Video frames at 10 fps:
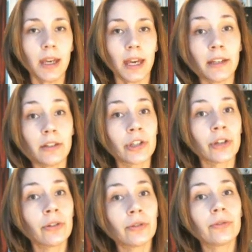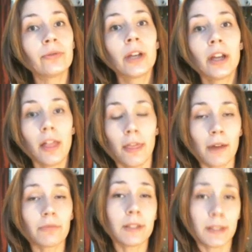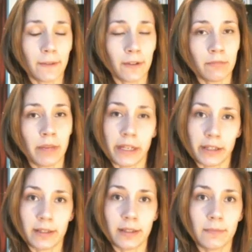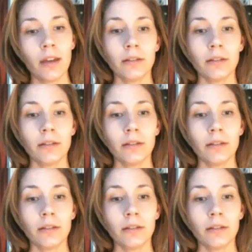And in total, that was 7 meters.